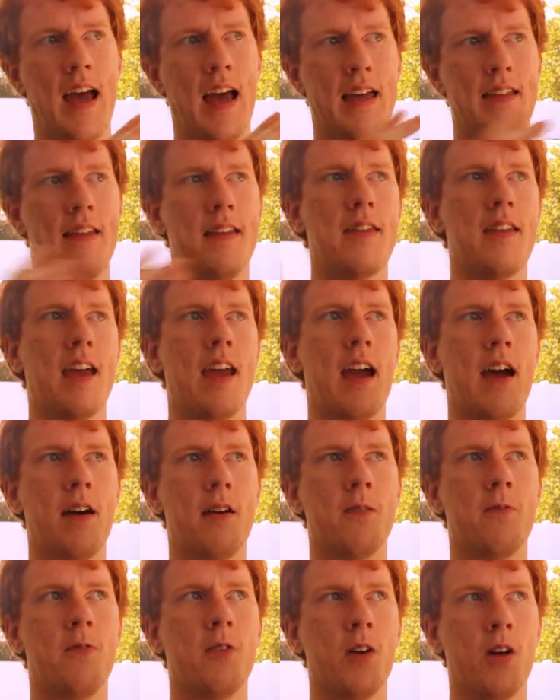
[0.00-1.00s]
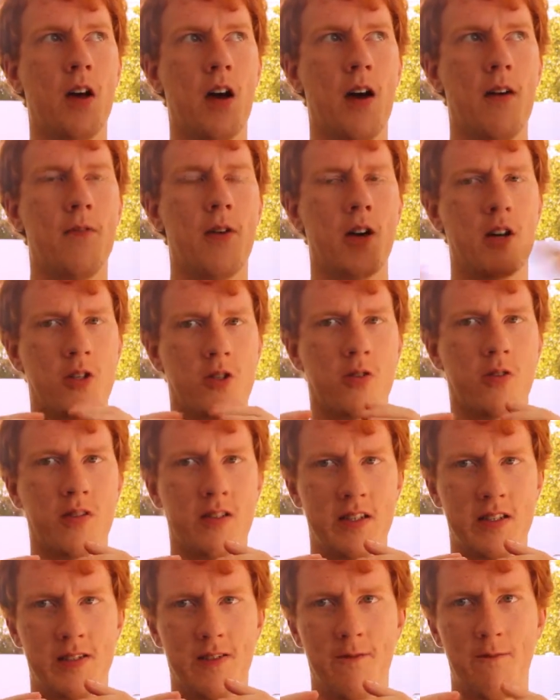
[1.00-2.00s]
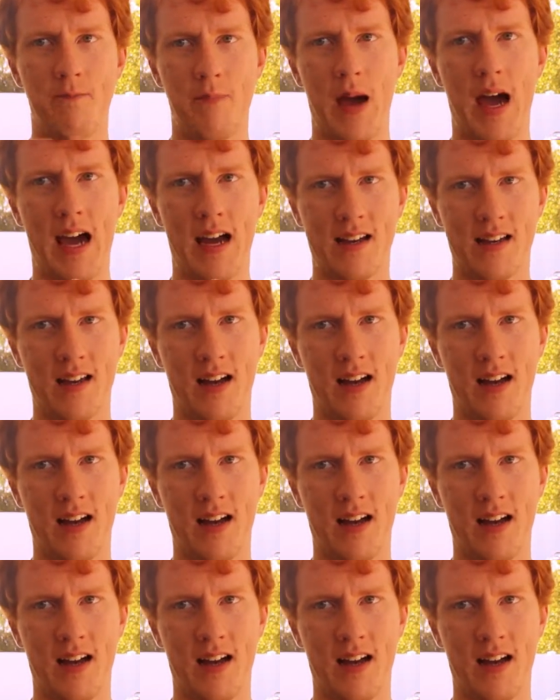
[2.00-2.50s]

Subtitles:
And then they have a very short list of bad